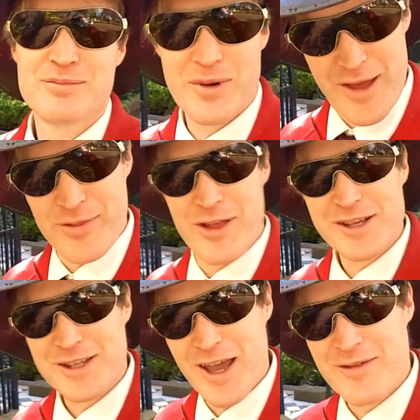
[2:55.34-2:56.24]

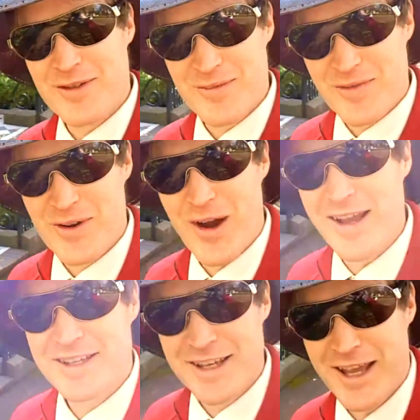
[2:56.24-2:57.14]
breathless over the
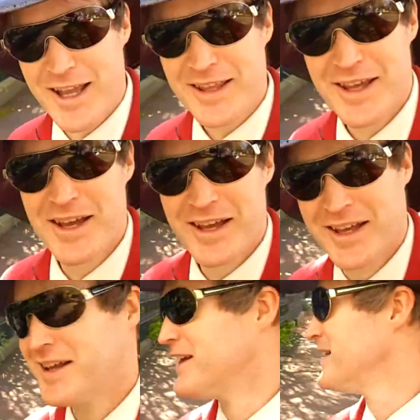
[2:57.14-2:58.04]
great singing,
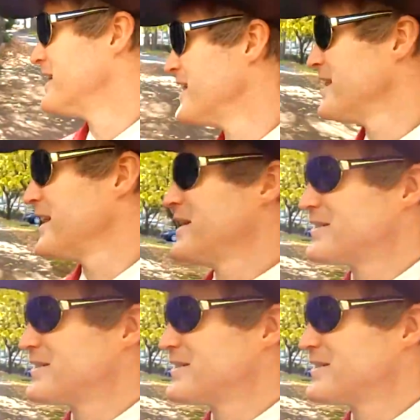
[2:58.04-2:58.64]
that